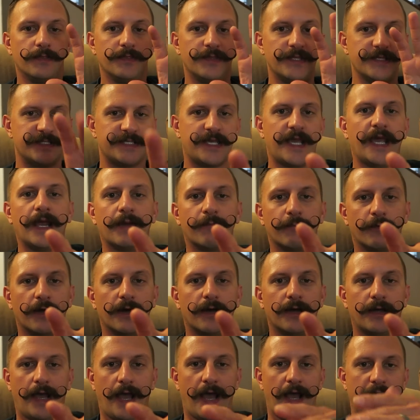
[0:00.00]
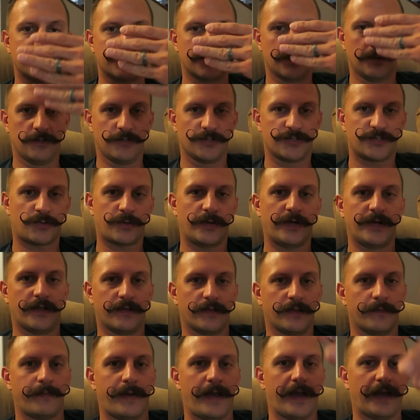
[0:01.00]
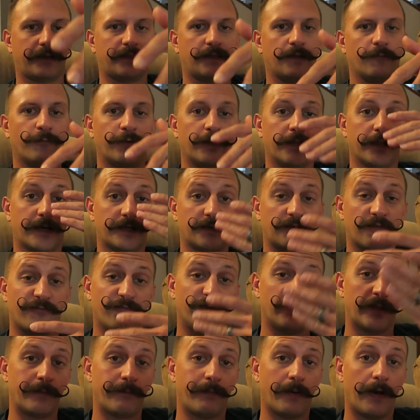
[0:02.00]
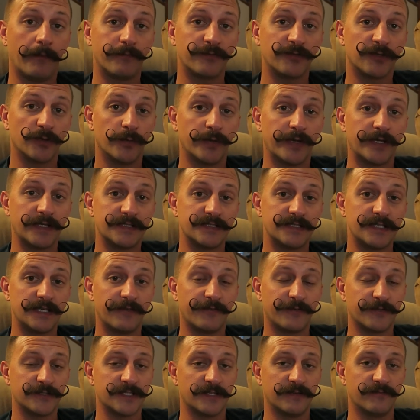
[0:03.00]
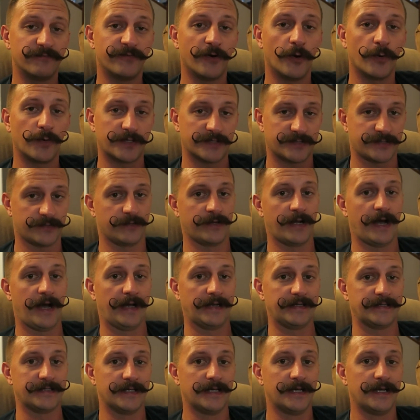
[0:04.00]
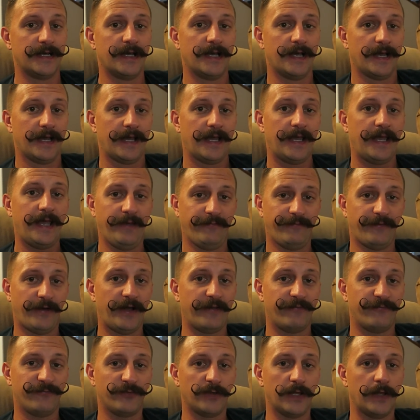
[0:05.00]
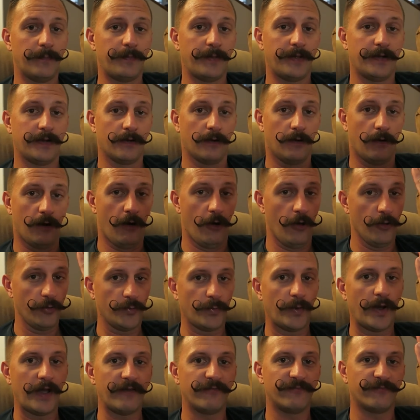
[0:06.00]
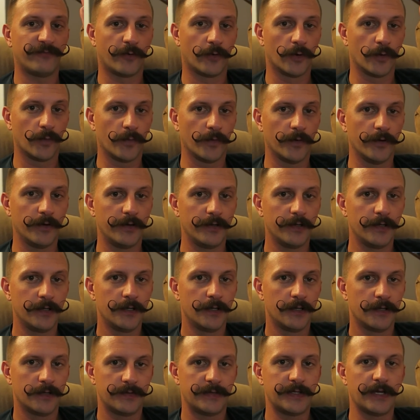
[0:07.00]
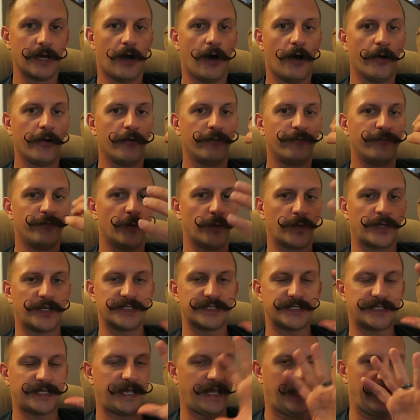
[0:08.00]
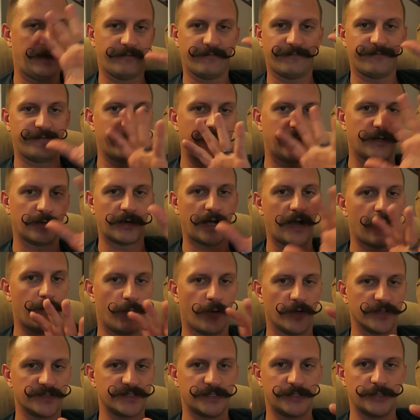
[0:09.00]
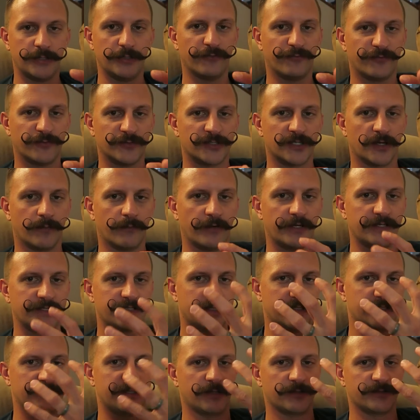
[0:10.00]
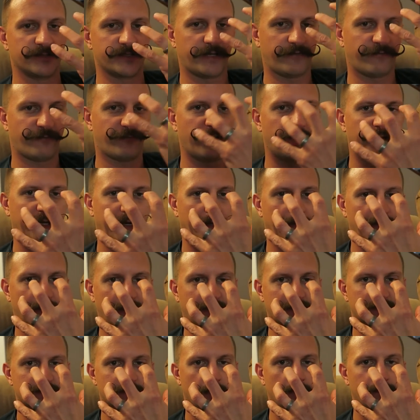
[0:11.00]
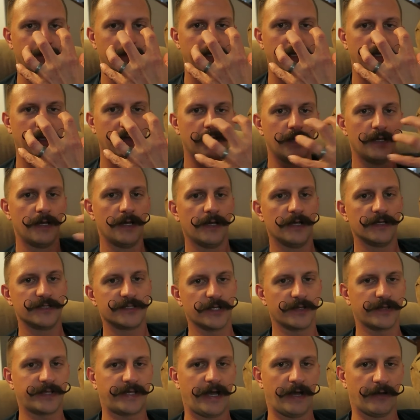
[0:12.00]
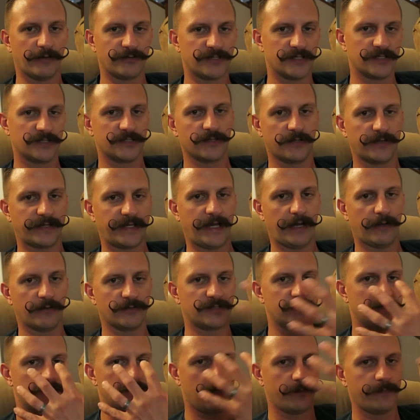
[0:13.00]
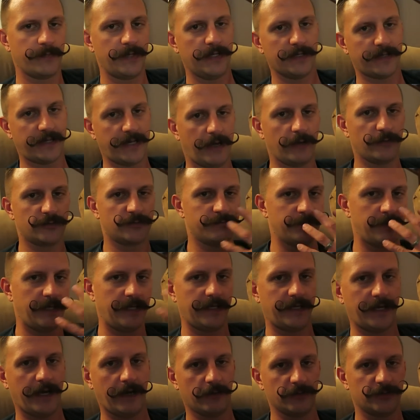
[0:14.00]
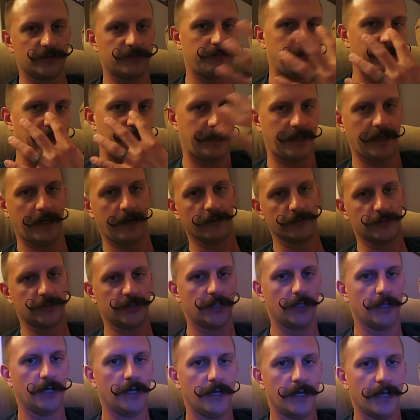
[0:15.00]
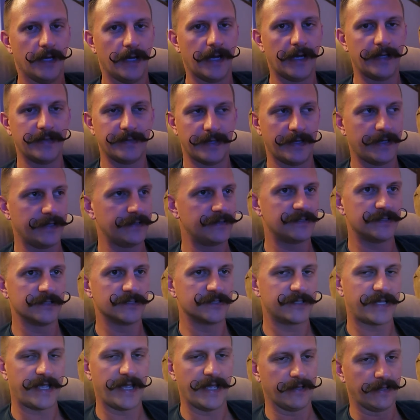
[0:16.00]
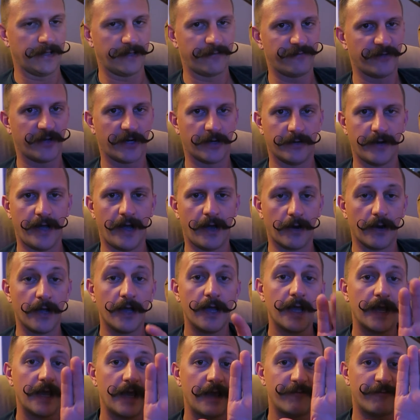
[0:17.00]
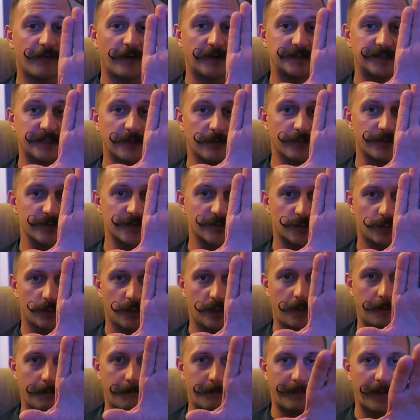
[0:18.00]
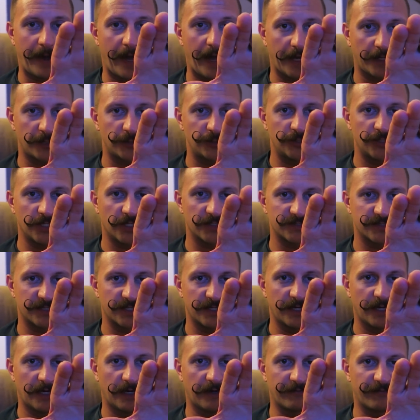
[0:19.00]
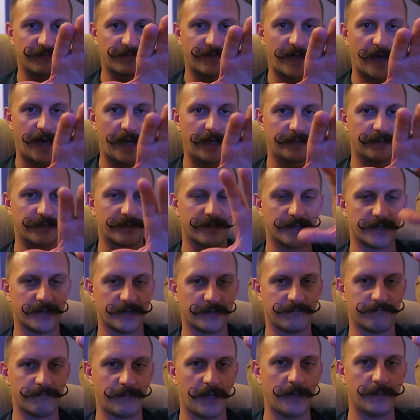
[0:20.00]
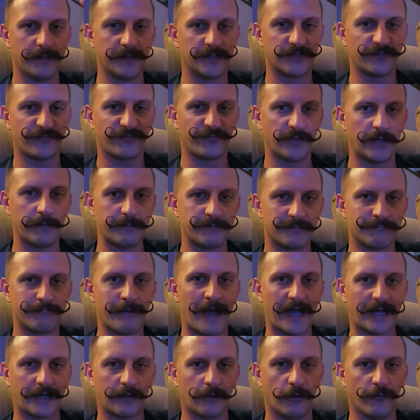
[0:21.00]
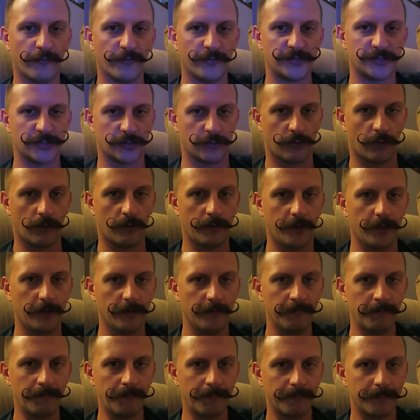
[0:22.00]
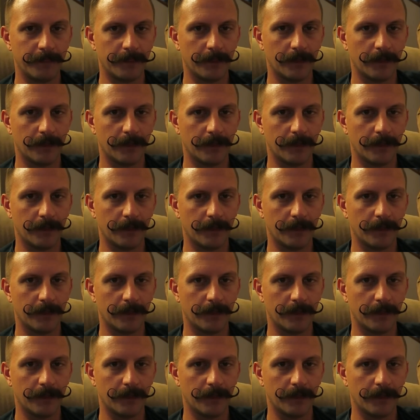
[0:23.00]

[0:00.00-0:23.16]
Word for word: This camera has a little screen on the back that we like to flip up so we can see if it's in focus or not. If I flip it all the way forward, the autofocus can't figure out what to do for some reason. It starts like freaking out, like it's on me, then it's on the couch, then it's on the couch, then it's on me, and couch, me, couch, me, couch, and then it just can't like figure it out. If I tilt the screen back just enough that the image flips back over to normal,